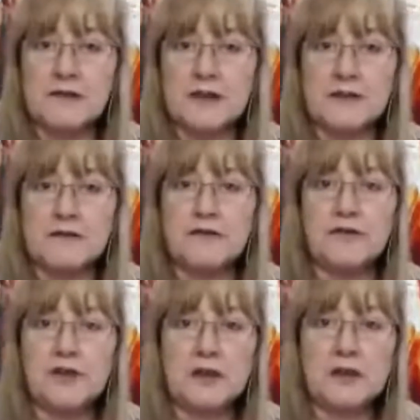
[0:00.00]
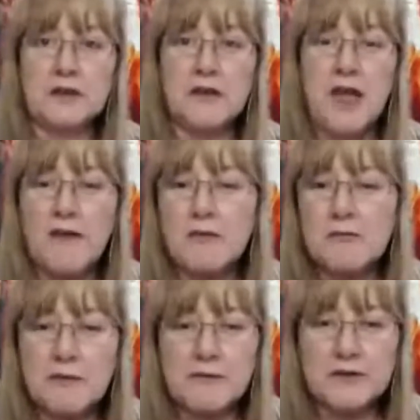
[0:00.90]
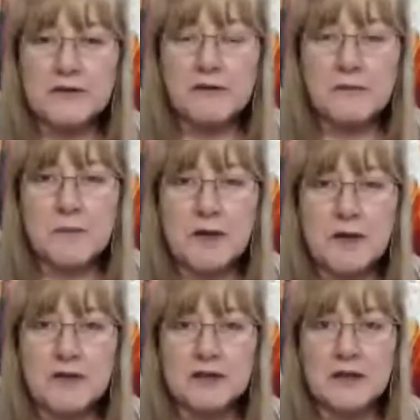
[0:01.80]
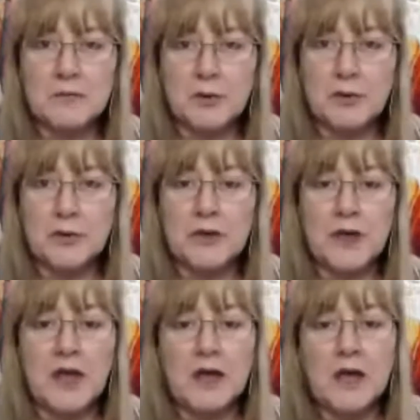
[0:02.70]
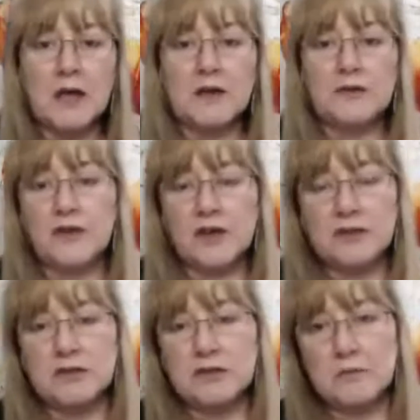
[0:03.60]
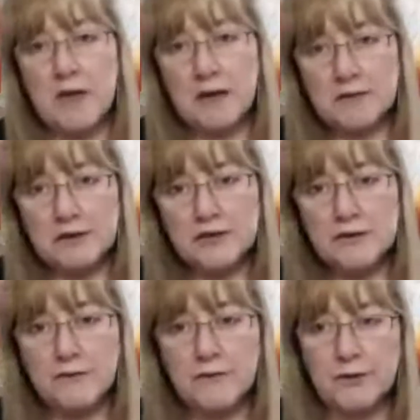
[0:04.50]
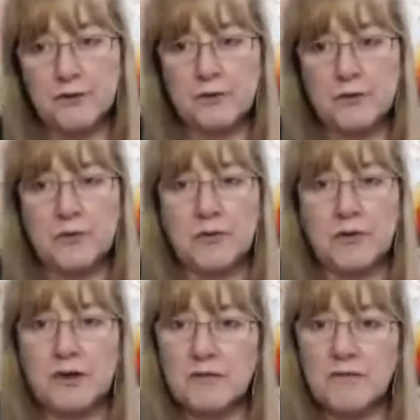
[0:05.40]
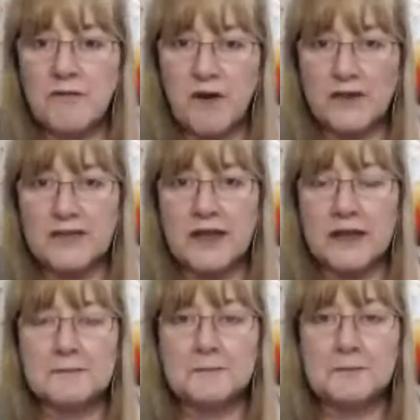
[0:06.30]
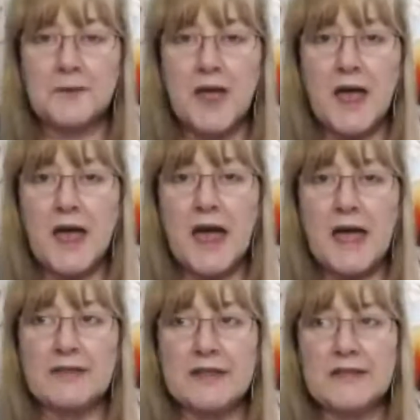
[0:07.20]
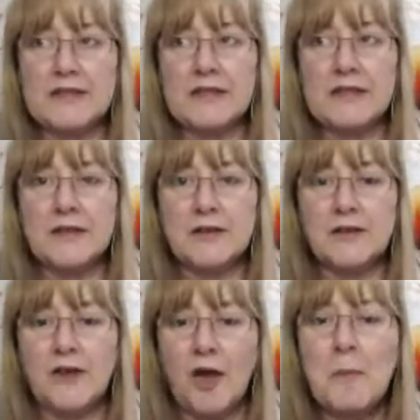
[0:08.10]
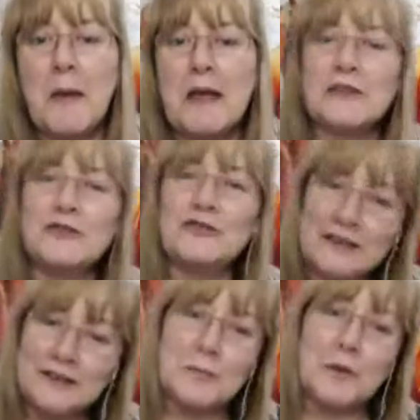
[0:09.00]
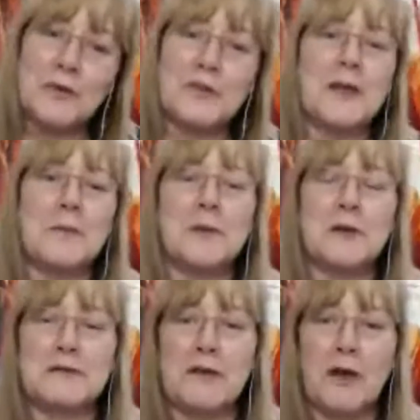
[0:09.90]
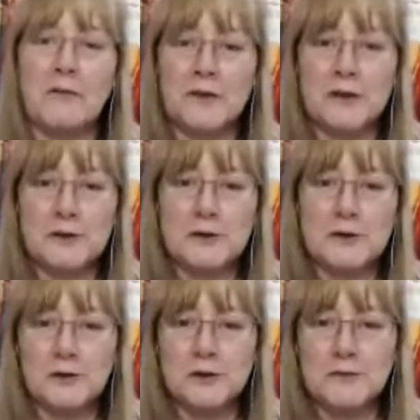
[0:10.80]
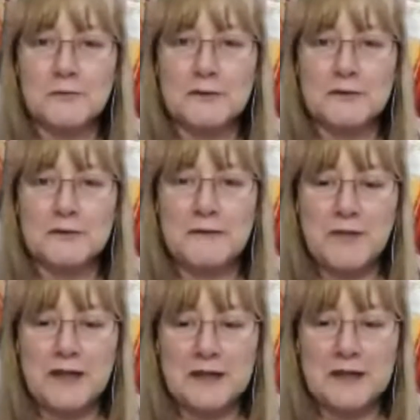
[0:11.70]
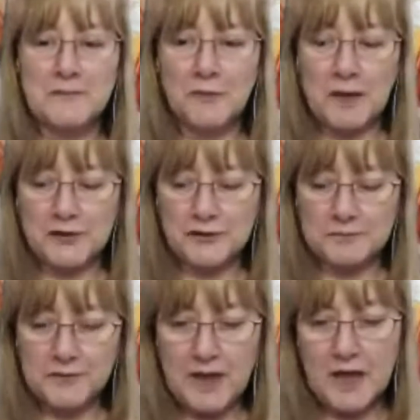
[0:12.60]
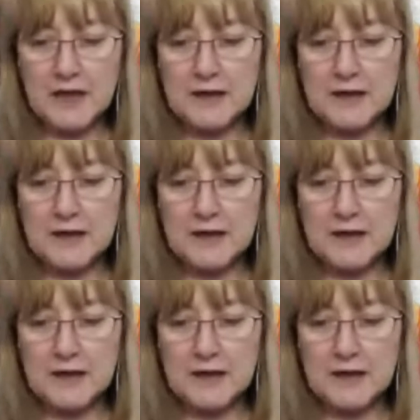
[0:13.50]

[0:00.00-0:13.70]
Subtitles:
So that's to check, have a rough idea about the birth. Check the marriage if you can find that. And then go back and check the birth again, because hopefully you'll have received that information.